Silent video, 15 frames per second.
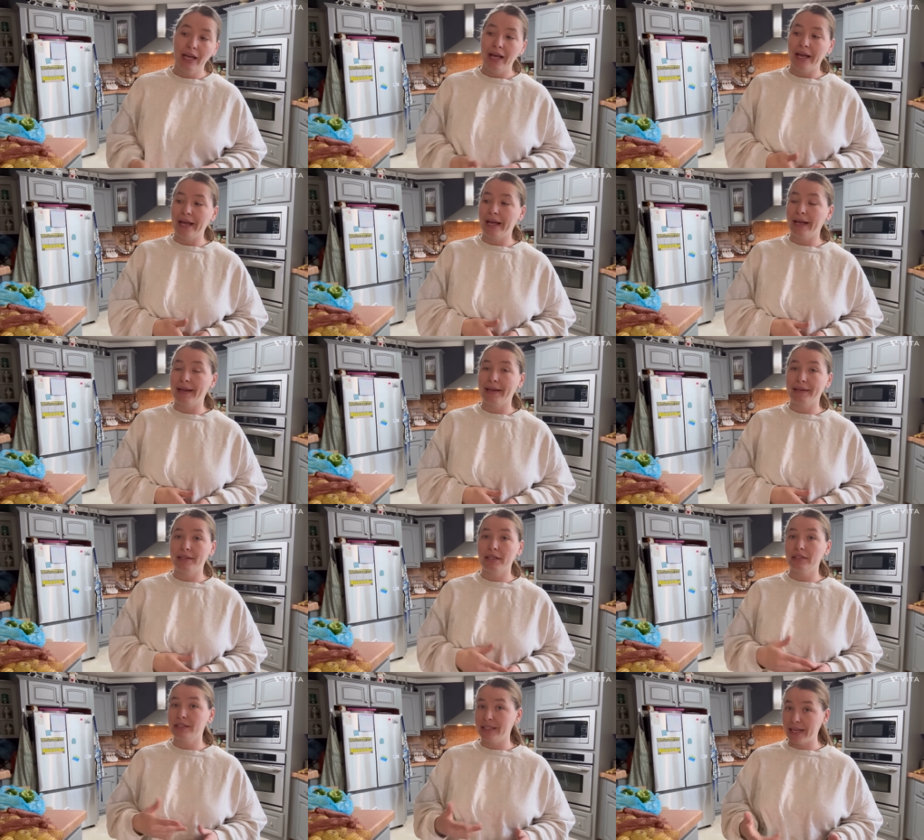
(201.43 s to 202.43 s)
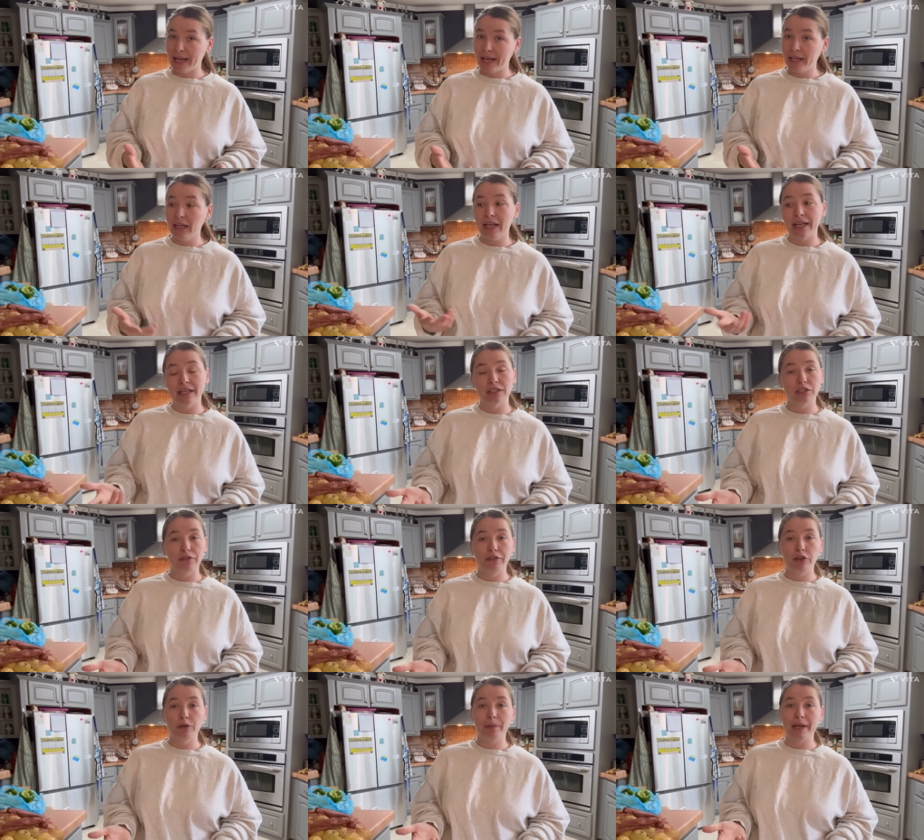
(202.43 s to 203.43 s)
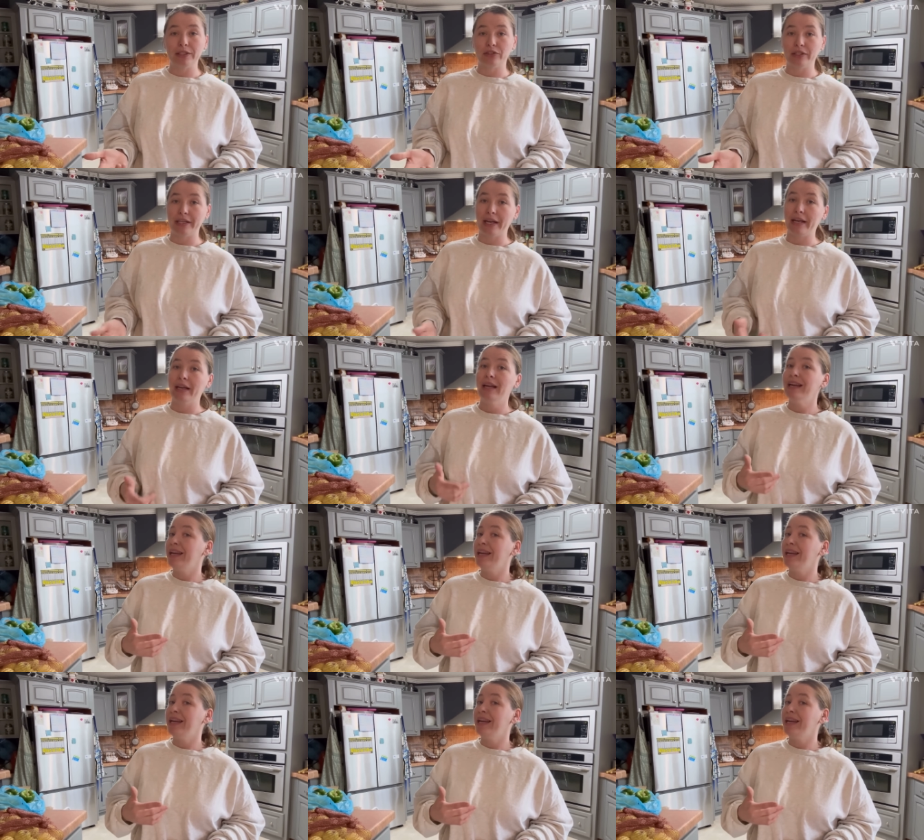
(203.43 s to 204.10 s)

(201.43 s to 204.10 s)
and today it is a food pantry day.